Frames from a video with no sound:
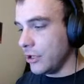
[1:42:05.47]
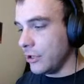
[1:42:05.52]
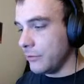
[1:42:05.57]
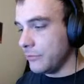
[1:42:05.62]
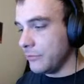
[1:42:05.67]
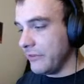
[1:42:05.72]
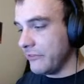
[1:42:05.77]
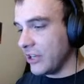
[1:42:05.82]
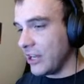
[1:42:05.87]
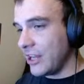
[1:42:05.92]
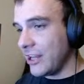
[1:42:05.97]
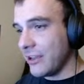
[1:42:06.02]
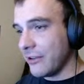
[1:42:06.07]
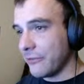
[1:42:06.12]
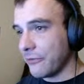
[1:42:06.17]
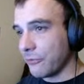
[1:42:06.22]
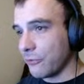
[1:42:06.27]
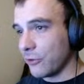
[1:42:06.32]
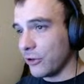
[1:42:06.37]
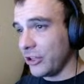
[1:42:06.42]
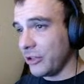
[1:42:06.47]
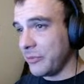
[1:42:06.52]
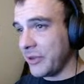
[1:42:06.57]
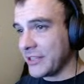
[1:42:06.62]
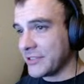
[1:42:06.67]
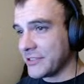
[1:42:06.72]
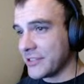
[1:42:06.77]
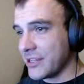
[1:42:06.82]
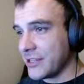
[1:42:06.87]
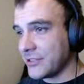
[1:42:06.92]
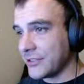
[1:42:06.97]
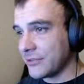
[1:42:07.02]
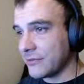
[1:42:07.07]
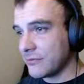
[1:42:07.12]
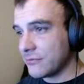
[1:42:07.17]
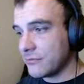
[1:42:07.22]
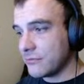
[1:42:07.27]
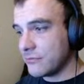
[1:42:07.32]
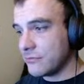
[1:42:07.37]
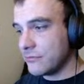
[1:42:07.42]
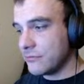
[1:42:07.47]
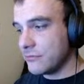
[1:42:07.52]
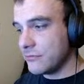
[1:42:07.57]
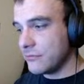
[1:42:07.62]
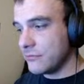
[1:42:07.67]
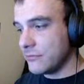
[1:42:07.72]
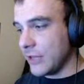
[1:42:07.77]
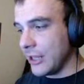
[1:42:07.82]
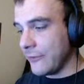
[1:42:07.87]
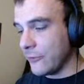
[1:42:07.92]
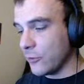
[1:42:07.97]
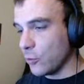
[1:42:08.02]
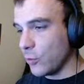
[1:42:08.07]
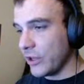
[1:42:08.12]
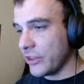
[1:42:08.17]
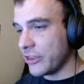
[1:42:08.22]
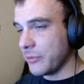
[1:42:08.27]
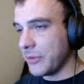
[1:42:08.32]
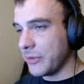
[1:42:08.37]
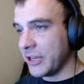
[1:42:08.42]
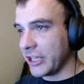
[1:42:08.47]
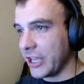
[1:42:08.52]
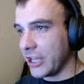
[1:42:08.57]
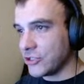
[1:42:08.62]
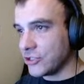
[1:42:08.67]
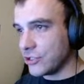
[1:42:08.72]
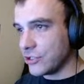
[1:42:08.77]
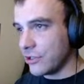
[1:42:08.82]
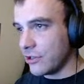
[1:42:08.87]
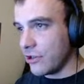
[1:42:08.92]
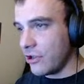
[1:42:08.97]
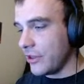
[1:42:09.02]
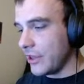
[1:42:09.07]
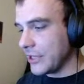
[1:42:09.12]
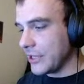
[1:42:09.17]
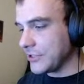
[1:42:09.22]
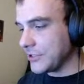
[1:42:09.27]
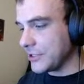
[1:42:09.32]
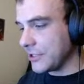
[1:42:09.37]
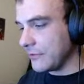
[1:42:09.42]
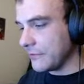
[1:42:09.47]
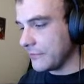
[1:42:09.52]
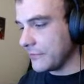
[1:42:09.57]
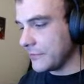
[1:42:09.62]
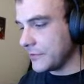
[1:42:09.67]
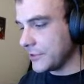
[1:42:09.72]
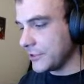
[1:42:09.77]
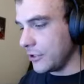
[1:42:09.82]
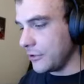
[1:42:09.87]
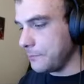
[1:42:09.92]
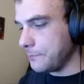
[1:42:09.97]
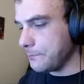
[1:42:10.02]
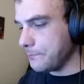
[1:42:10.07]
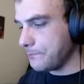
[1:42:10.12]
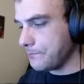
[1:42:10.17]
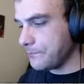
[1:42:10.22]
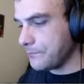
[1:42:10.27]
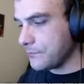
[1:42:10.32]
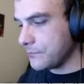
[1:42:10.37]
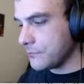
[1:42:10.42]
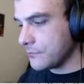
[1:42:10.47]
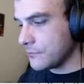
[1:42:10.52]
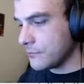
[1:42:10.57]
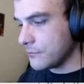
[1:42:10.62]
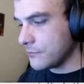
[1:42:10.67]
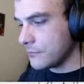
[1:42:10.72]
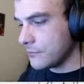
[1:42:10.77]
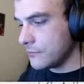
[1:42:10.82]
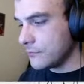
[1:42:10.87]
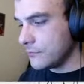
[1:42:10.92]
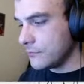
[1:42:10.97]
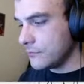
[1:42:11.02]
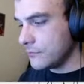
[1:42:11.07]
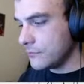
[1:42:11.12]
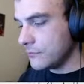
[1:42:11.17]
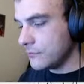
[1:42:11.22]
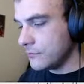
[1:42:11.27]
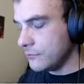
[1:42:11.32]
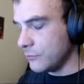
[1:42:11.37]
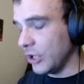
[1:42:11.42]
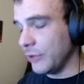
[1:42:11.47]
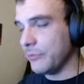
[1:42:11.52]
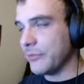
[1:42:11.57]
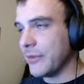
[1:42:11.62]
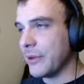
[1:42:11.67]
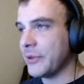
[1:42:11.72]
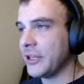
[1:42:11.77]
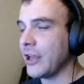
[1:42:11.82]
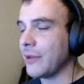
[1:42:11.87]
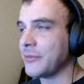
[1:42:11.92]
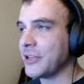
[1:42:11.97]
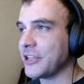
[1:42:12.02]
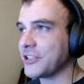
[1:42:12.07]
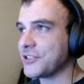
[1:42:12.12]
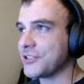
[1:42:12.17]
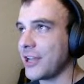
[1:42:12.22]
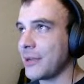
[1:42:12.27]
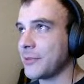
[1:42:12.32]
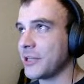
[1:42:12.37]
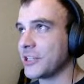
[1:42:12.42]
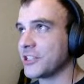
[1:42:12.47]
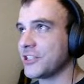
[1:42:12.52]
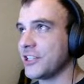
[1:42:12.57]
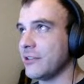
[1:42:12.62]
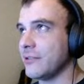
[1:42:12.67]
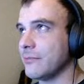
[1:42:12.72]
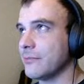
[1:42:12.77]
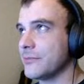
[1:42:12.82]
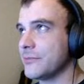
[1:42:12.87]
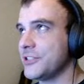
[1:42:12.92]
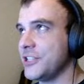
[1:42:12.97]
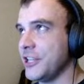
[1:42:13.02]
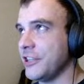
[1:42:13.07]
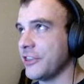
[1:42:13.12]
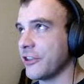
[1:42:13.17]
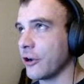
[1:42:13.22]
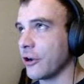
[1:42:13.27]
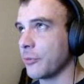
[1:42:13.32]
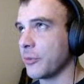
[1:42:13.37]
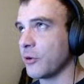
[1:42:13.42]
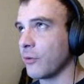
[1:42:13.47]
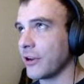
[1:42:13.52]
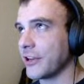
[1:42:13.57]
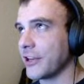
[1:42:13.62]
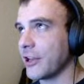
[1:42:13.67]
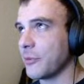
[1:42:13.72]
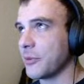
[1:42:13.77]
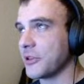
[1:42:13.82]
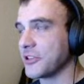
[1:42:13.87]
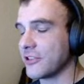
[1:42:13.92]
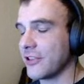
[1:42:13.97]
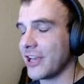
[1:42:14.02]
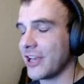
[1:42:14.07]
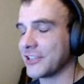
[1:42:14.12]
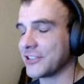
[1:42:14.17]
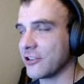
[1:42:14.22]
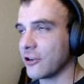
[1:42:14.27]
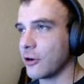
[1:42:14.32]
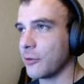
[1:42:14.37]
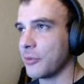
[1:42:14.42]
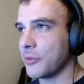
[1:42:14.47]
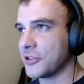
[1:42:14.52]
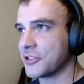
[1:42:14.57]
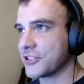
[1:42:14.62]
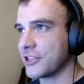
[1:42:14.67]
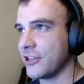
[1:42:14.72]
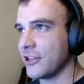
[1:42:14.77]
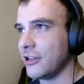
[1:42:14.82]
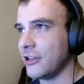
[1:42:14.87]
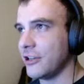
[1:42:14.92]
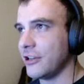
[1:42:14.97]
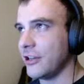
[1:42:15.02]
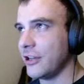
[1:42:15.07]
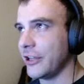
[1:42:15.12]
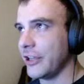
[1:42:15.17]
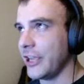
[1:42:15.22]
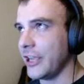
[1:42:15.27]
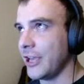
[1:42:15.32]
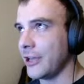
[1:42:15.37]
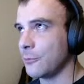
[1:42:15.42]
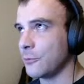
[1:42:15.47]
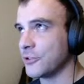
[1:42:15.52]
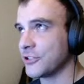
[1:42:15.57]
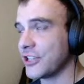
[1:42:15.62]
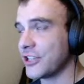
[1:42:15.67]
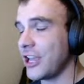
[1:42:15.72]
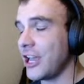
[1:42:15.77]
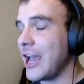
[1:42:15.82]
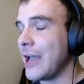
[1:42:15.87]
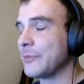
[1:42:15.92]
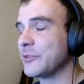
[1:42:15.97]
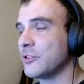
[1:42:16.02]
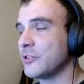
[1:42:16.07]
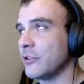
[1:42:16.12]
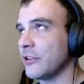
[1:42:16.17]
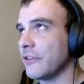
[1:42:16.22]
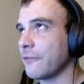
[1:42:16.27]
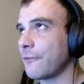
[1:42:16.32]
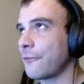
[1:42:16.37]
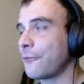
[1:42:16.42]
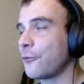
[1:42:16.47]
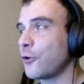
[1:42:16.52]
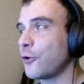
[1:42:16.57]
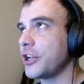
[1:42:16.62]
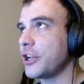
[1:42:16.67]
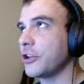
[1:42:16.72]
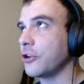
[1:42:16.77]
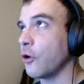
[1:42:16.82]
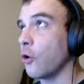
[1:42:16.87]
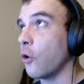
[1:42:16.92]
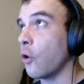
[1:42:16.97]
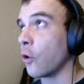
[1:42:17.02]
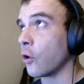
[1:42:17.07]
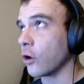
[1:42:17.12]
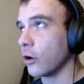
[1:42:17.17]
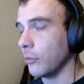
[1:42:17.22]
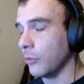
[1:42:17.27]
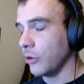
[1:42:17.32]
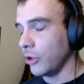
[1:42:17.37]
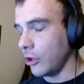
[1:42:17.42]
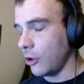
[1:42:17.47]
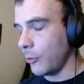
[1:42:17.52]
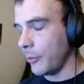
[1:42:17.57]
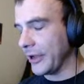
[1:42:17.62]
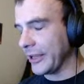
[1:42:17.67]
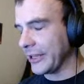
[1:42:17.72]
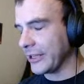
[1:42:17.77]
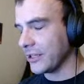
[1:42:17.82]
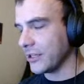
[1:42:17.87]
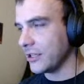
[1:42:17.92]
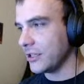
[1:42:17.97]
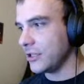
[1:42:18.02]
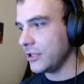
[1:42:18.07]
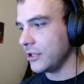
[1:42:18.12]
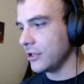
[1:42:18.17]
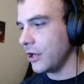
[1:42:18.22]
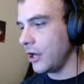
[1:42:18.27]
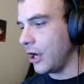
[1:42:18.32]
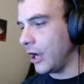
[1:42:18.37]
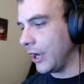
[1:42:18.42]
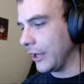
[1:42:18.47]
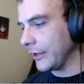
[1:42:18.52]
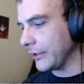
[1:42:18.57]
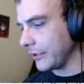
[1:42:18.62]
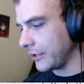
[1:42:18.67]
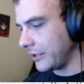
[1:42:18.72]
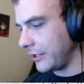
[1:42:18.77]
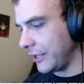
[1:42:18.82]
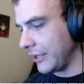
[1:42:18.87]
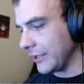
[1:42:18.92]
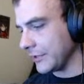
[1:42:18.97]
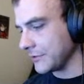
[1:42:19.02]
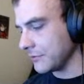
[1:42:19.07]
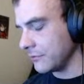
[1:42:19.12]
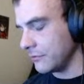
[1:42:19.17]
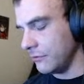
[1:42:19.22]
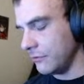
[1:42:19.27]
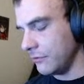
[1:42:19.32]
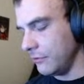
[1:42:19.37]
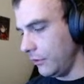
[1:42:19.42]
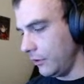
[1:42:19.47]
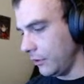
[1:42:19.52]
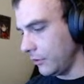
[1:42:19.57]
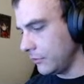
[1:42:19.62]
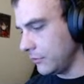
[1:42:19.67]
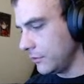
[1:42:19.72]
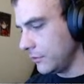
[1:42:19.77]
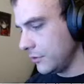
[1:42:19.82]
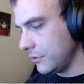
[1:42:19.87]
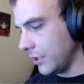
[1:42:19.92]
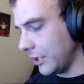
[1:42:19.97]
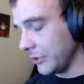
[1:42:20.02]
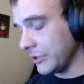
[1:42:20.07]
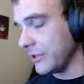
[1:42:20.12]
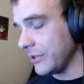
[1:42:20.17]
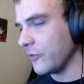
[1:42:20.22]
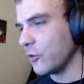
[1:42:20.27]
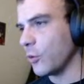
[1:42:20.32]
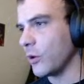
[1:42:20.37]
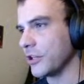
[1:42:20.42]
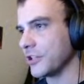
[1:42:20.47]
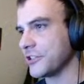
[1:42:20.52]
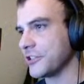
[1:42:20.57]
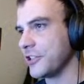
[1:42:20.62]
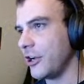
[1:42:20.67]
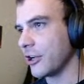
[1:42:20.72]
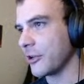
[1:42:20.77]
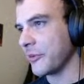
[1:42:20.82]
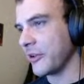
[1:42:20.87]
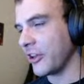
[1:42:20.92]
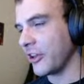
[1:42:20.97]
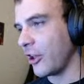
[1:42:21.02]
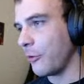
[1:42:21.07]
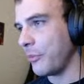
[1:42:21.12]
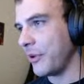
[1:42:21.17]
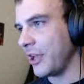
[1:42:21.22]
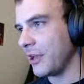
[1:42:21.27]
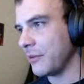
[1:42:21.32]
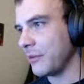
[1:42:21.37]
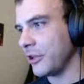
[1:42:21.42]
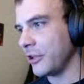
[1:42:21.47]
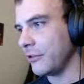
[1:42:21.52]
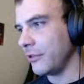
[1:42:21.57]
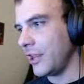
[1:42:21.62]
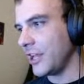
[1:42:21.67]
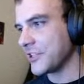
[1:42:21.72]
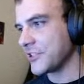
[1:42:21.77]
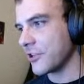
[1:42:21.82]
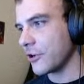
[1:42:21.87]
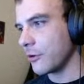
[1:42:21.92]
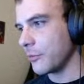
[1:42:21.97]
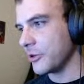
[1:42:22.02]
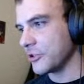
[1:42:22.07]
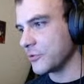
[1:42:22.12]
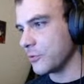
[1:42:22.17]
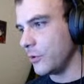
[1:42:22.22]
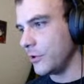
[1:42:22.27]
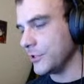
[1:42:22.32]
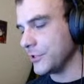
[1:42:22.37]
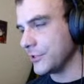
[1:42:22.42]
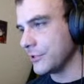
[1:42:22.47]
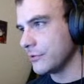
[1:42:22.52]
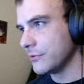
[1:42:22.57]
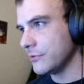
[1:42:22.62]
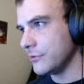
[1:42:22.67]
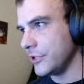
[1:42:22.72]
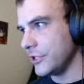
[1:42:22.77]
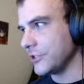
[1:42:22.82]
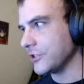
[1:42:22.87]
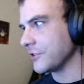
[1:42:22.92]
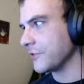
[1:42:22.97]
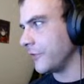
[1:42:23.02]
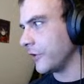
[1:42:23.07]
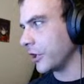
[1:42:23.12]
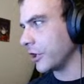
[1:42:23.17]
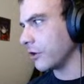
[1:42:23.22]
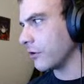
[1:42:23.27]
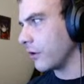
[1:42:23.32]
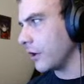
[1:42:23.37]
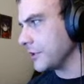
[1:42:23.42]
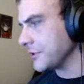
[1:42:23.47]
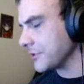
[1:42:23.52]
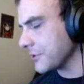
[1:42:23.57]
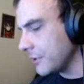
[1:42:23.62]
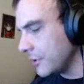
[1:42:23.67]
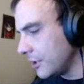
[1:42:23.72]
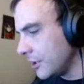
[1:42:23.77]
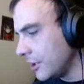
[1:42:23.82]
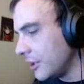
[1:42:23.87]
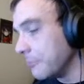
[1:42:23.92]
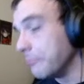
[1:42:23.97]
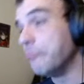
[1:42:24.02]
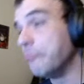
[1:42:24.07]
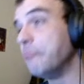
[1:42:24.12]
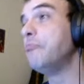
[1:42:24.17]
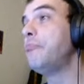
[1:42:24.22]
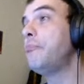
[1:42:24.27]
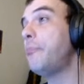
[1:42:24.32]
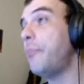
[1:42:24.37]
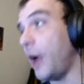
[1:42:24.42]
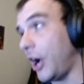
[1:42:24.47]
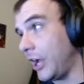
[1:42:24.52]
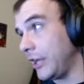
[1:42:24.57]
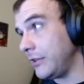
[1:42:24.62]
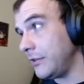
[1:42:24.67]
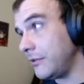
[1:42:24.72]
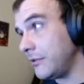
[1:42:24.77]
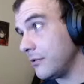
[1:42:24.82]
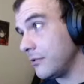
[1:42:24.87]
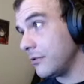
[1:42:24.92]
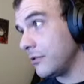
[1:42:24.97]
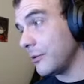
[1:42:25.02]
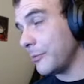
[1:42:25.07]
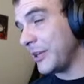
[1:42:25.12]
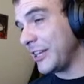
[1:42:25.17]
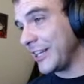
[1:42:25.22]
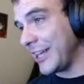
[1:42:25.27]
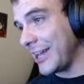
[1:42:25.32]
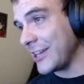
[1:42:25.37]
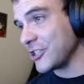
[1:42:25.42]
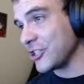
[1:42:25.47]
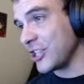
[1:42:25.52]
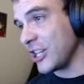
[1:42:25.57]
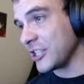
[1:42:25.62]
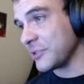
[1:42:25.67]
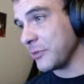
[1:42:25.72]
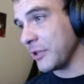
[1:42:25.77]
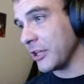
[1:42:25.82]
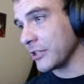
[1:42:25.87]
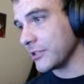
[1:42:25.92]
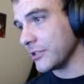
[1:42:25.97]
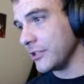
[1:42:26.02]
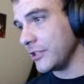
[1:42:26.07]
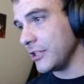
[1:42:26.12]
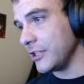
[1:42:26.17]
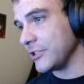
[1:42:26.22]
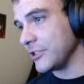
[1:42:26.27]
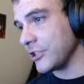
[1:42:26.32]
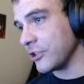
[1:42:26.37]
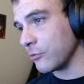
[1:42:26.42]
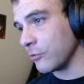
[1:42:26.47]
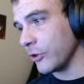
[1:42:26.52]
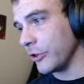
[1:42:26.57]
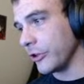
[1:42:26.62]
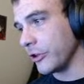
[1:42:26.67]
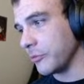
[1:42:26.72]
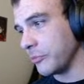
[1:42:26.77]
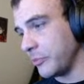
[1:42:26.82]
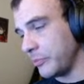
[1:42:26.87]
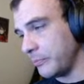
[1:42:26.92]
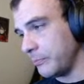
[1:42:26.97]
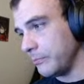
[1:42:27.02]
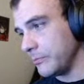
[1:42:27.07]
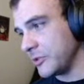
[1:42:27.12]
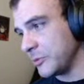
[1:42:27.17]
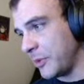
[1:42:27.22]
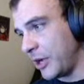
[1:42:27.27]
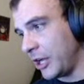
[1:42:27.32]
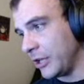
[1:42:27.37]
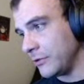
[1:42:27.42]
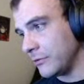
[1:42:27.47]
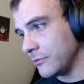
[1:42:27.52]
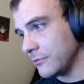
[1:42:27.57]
Even I have really bad days, even with the medication and all that stuff. So, well, I mean, I'm not seeking therapy right now because the last therapist I had was absolutely freaking horrible. Oh my god, I can't. I don't even want to talk about how bad my last therapist was. Jesus fucking Christ. But the medication aspect is in a really good spot.